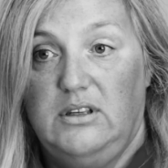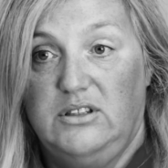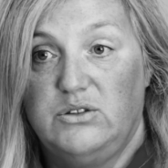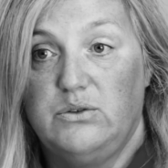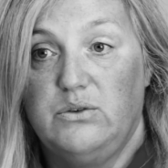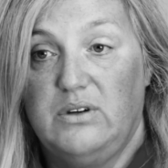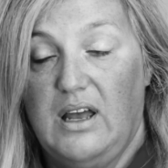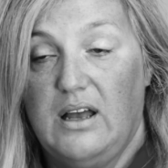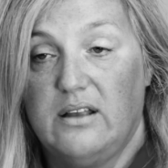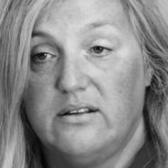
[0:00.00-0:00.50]

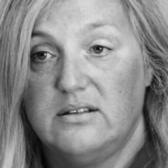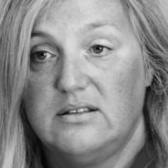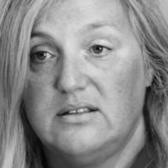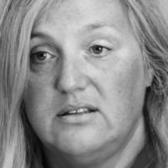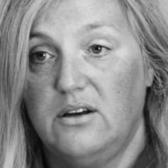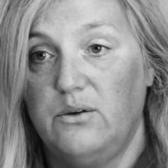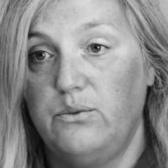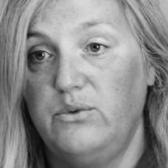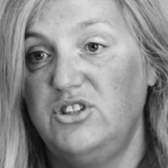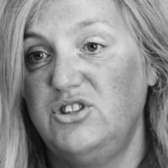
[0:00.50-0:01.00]
into a
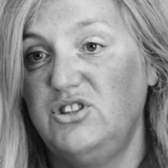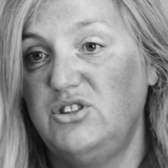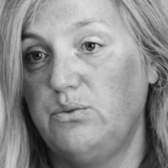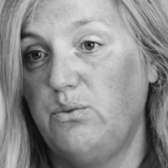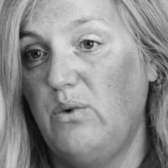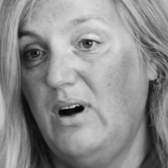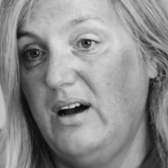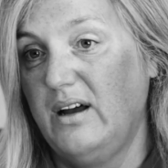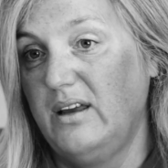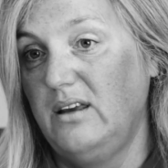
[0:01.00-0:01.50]
cancer, which
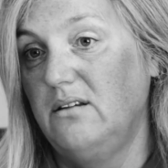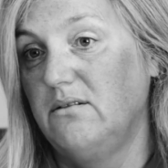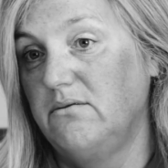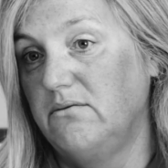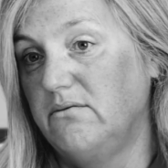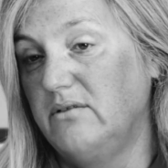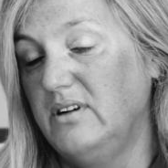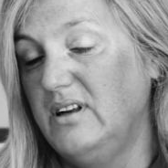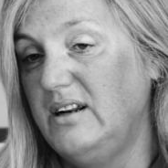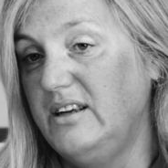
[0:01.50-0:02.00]
is why
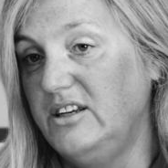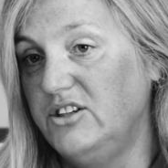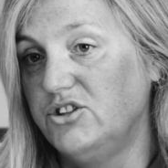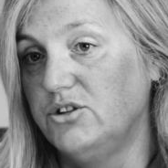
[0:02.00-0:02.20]
really